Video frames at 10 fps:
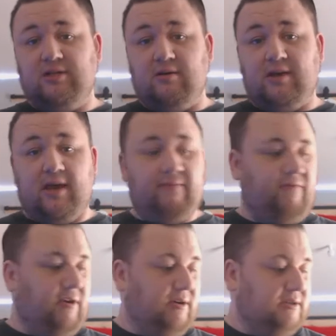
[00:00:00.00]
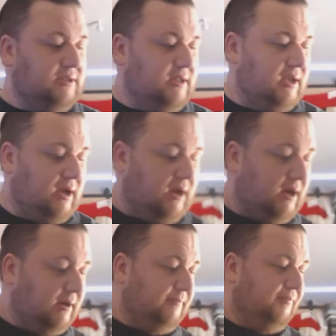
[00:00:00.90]
Geo came first.
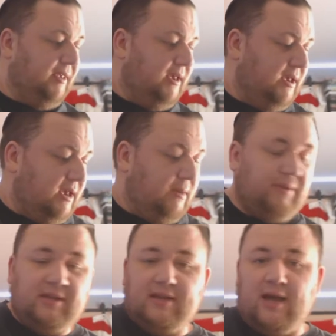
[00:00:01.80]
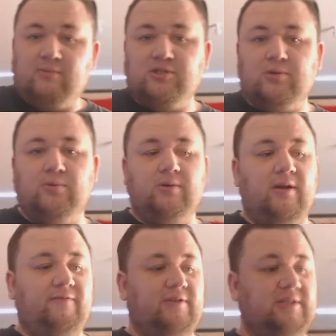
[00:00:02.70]
But the guy was cool
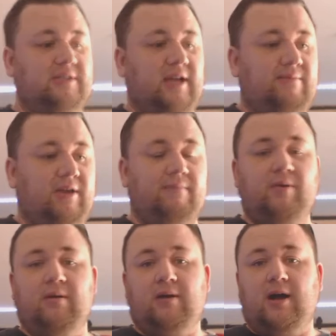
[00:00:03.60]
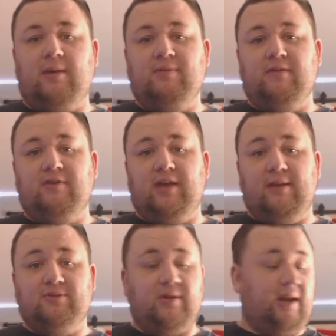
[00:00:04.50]
enough to send me a burnt copy of a
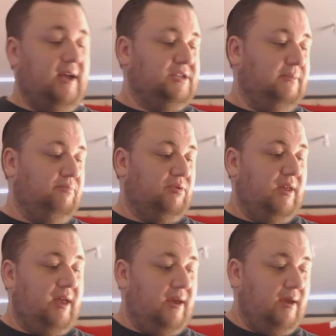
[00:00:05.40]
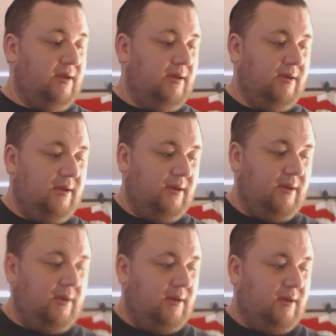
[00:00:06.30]
game so I could actually play,
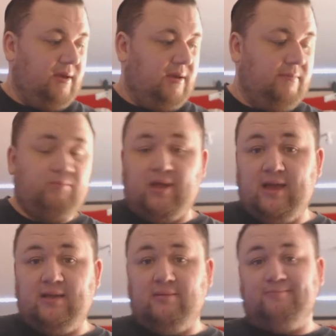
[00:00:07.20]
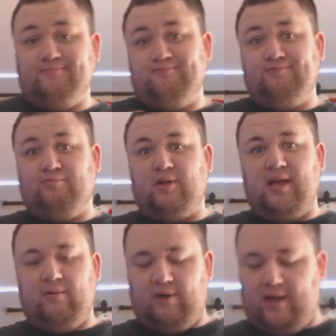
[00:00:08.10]
play
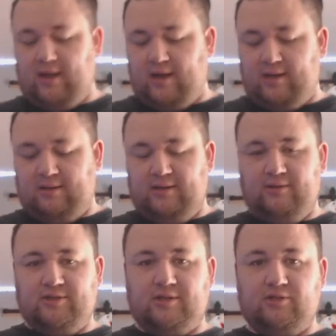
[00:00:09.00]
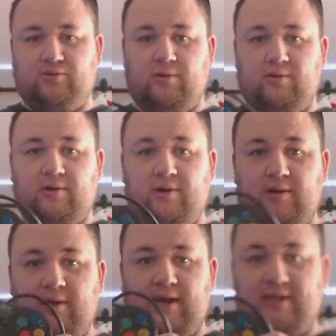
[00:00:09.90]
it when I got it. And here's the controller.
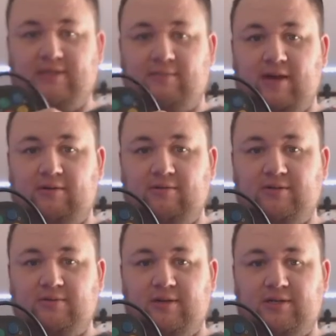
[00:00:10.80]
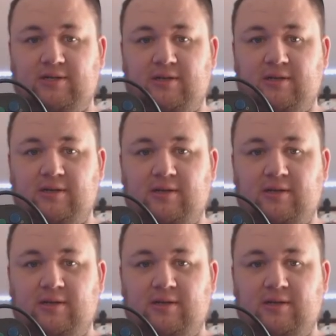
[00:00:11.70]
It has the micro switch